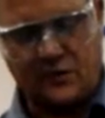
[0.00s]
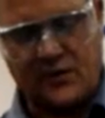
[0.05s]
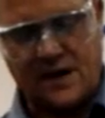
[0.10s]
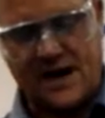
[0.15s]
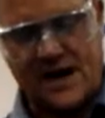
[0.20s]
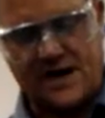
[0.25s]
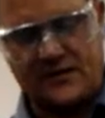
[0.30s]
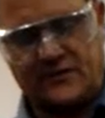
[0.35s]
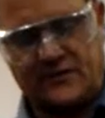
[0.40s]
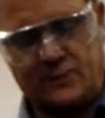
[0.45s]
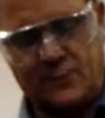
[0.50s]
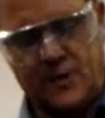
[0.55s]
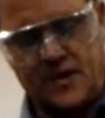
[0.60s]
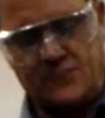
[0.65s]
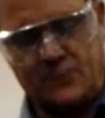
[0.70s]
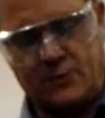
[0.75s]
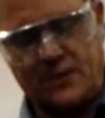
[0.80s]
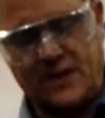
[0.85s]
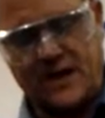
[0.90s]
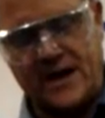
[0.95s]
rods.
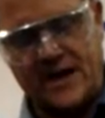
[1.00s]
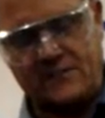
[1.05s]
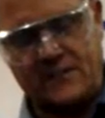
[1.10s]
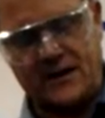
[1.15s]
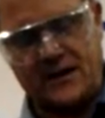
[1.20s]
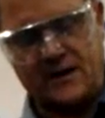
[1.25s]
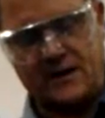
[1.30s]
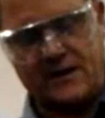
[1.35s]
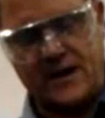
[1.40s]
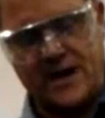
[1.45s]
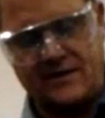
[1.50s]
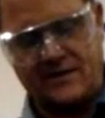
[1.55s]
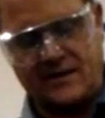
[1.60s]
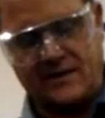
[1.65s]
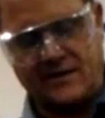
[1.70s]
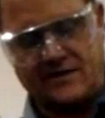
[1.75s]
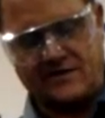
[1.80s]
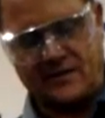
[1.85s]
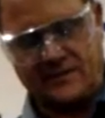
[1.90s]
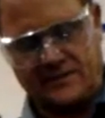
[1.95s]
People lay them in there like
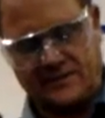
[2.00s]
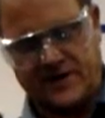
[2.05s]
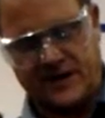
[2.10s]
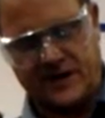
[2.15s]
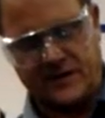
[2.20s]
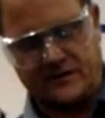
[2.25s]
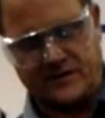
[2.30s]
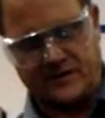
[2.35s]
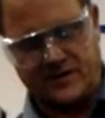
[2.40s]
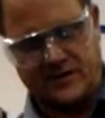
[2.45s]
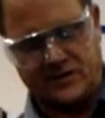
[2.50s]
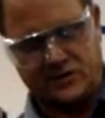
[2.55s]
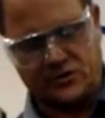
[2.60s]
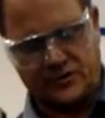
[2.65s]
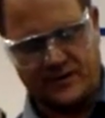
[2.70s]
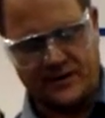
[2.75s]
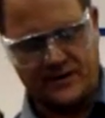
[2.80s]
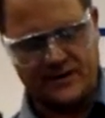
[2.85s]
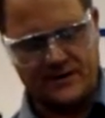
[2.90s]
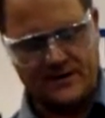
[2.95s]
this sometimes
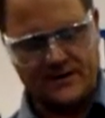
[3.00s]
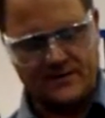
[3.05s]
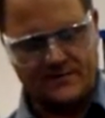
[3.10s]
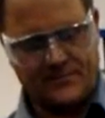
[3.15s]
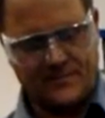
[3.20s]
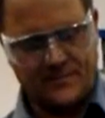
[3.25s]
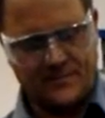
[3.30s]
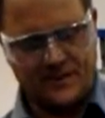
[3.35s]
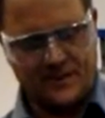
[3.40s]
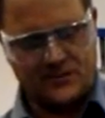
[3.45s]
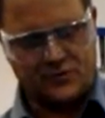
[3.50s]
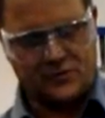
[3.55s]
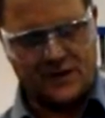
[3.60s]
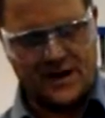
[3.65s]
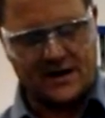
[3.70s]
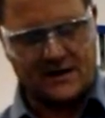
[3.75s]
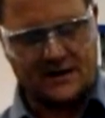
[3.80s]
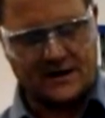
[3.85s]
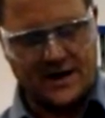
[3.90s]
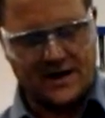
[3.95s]
initially. They
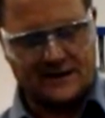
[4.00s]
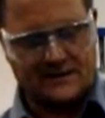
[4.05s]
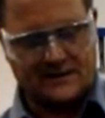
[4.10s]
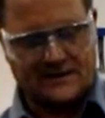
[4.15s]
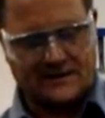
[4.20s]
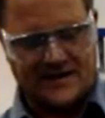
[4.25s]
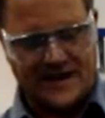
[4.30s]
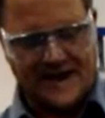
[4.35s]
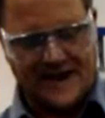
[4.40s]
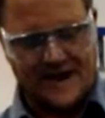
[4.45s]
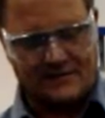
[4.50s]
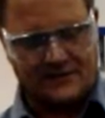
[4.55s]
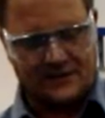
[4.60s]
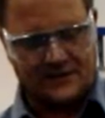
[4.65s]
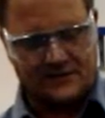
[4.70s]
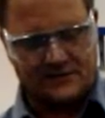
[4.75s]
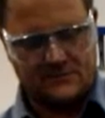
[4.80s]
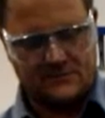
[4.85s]
try to like dab it.